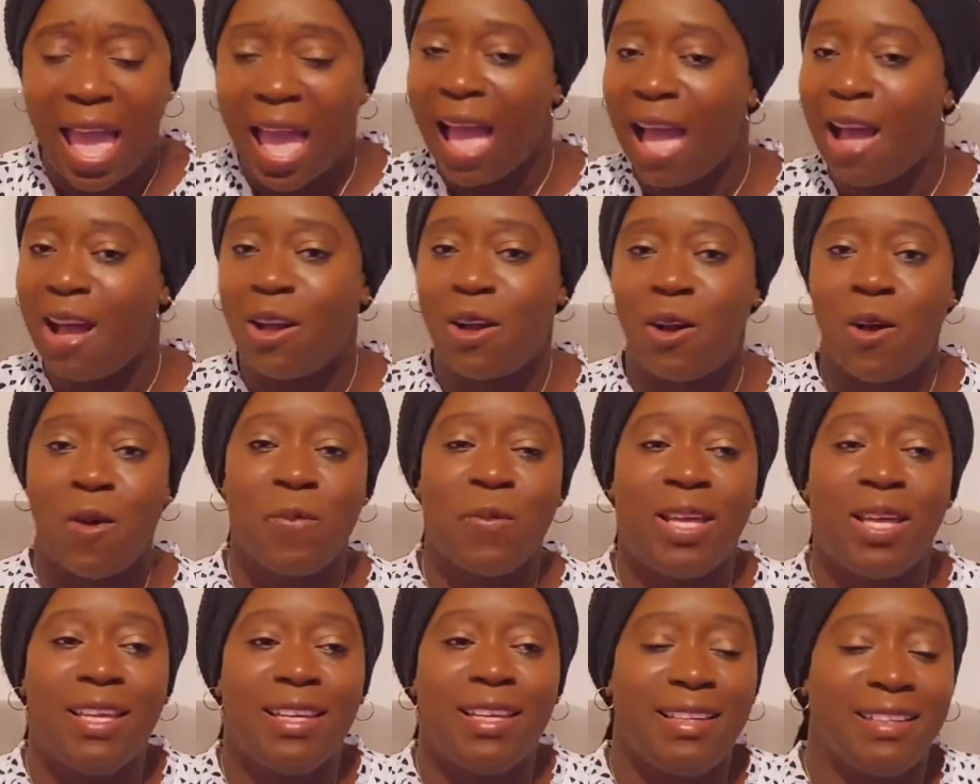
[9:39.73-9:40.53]
How
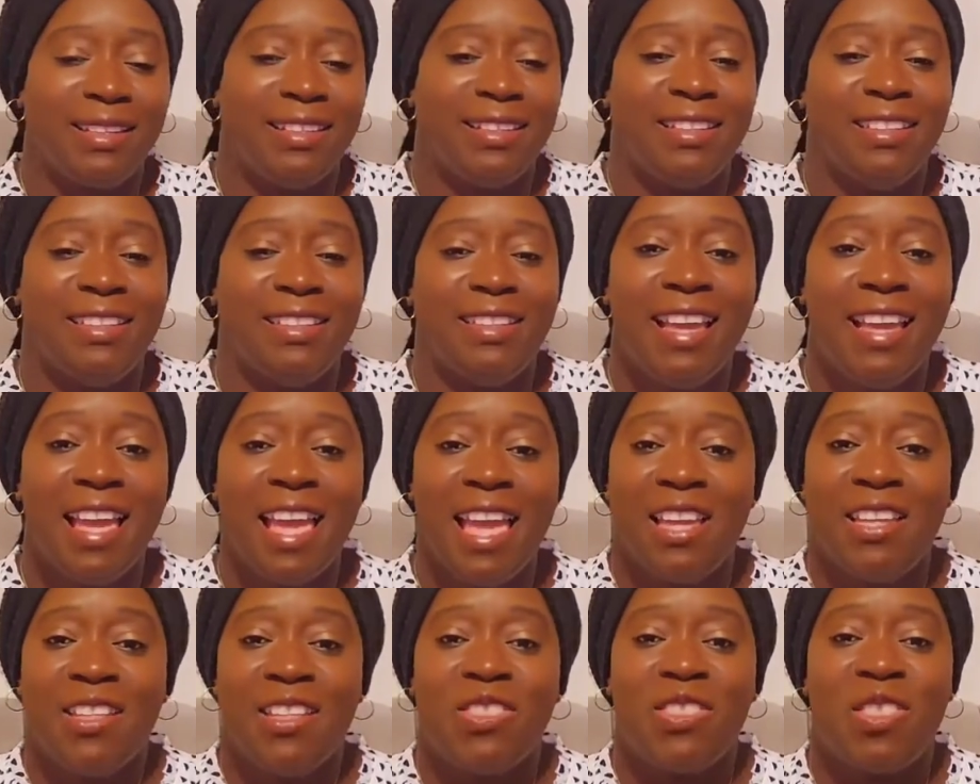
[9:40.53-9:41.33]
come
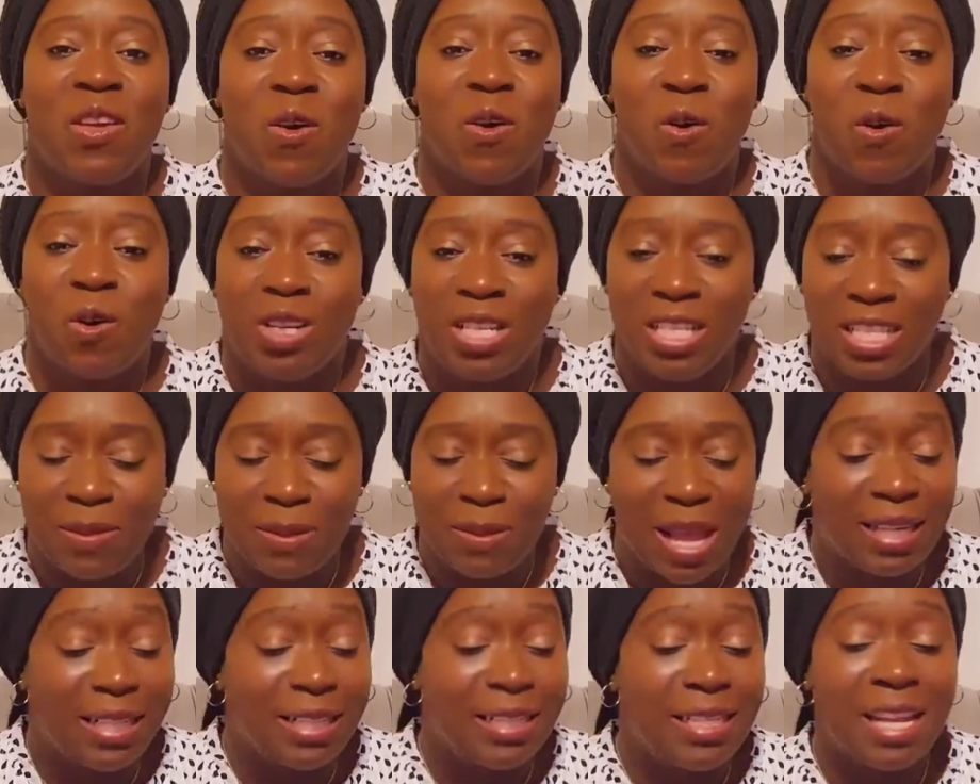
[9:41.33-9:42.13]
the Holy
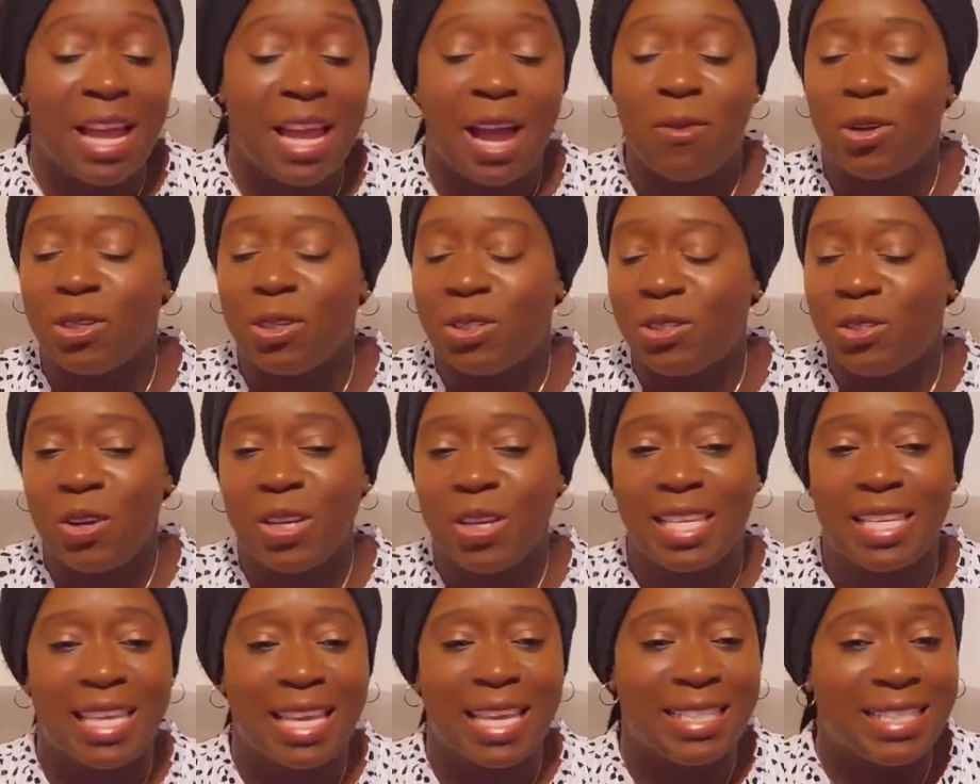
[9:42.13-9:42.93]
Spirit? I was
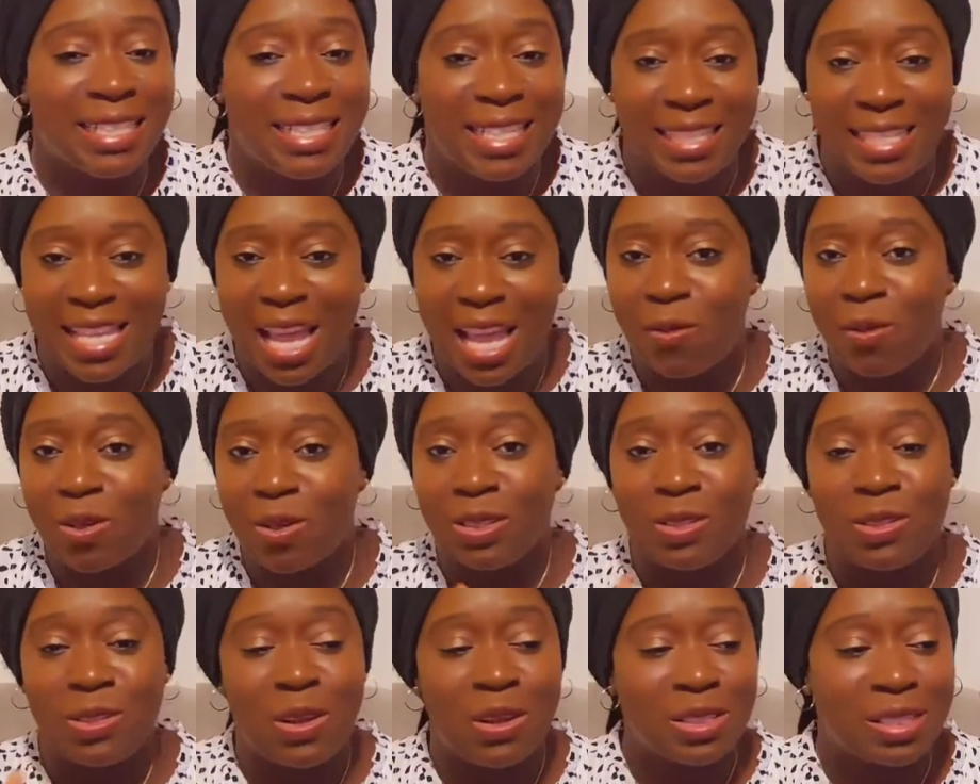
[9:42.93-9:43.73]
not getting it. It
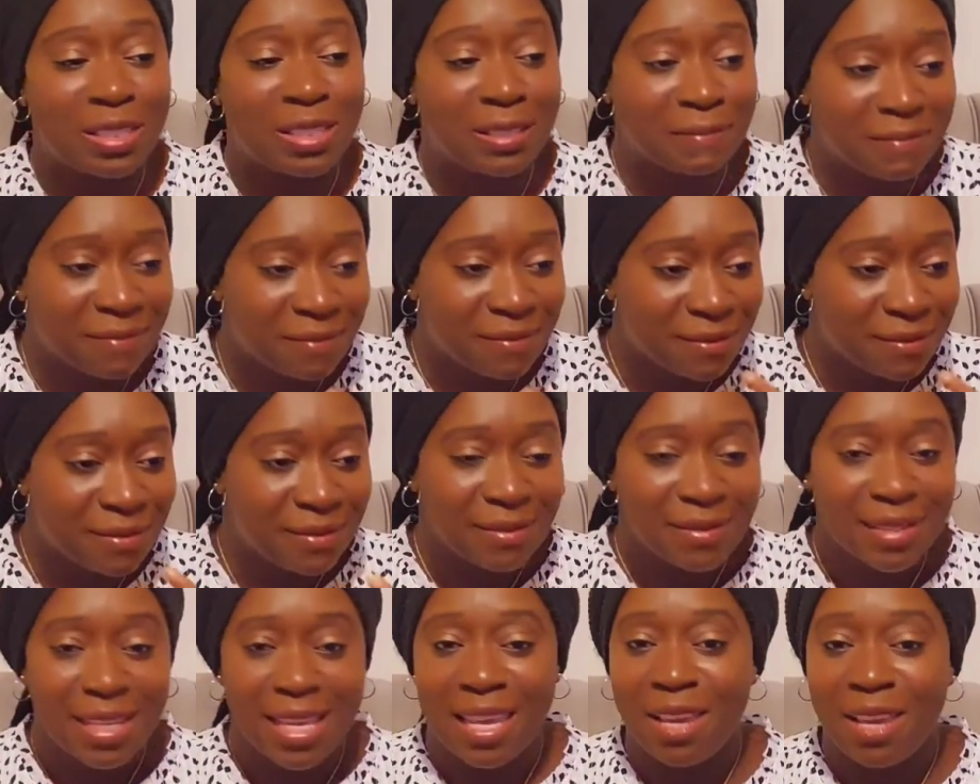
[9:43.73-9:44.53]
was
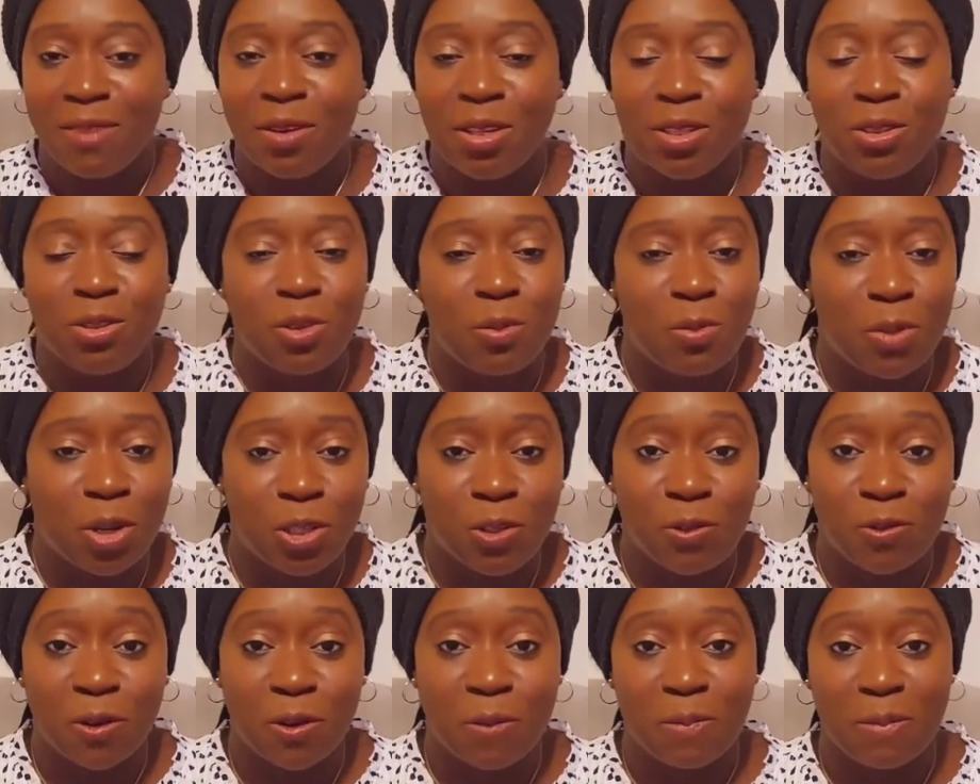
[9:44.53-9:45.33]
too
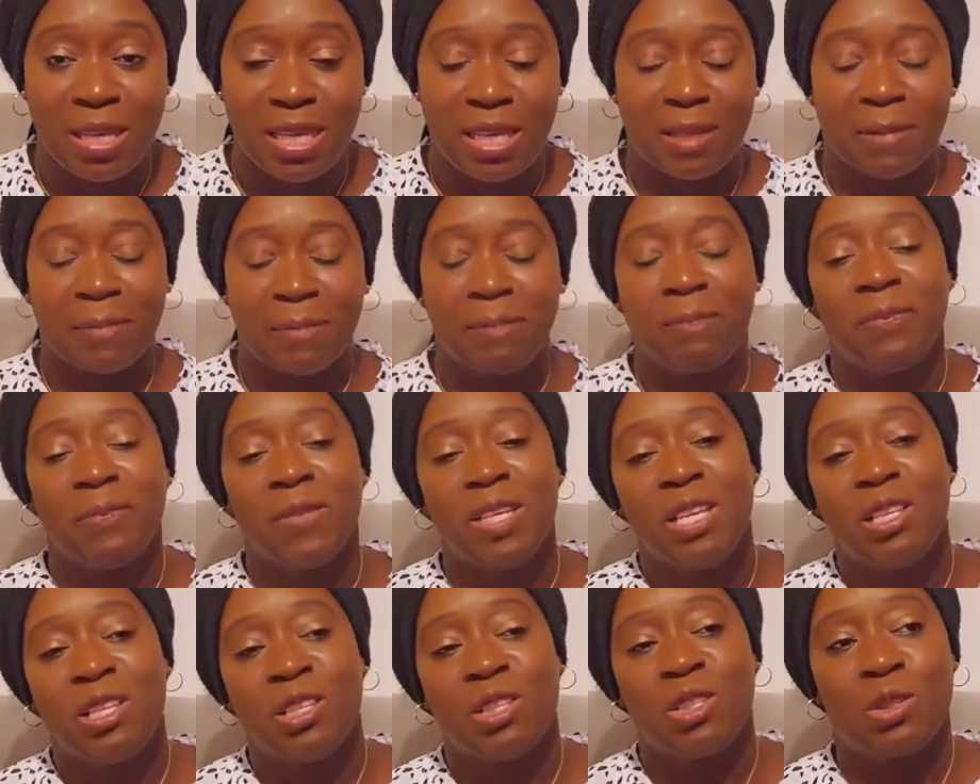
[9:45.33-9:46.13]
much for me.
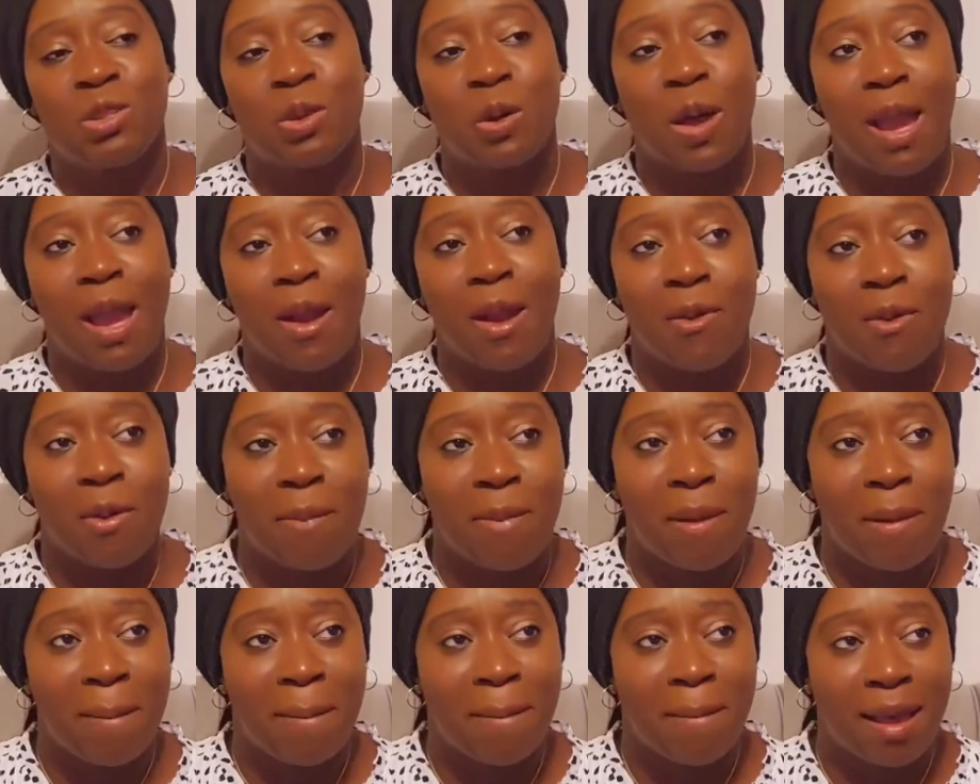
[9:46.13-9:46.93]
So I
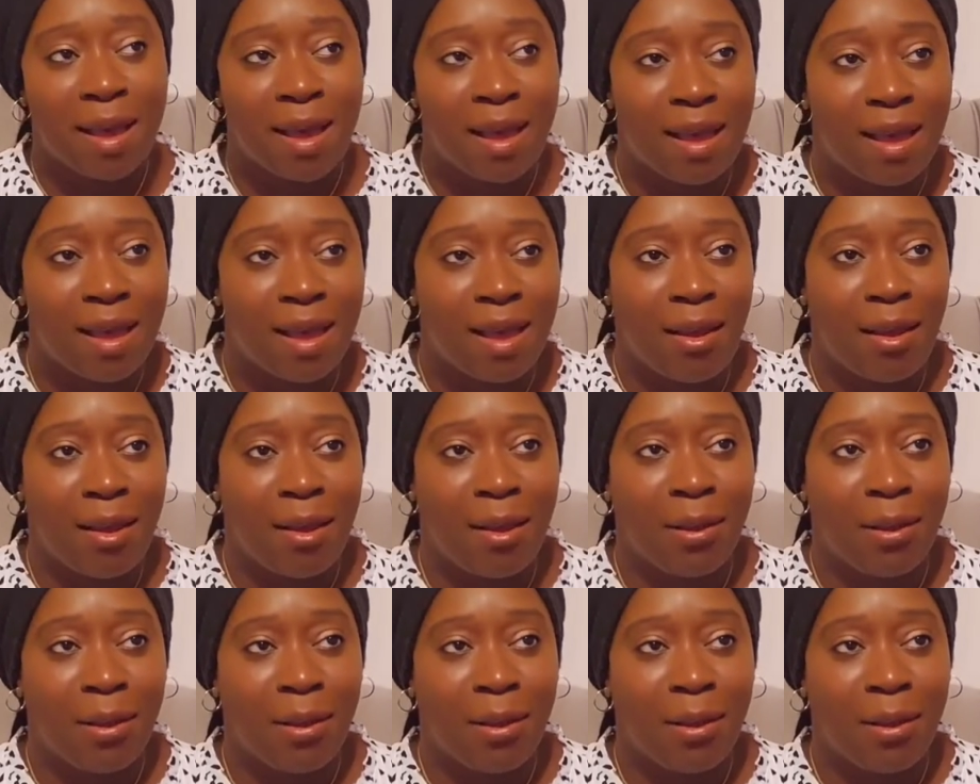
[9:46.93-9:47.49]
remember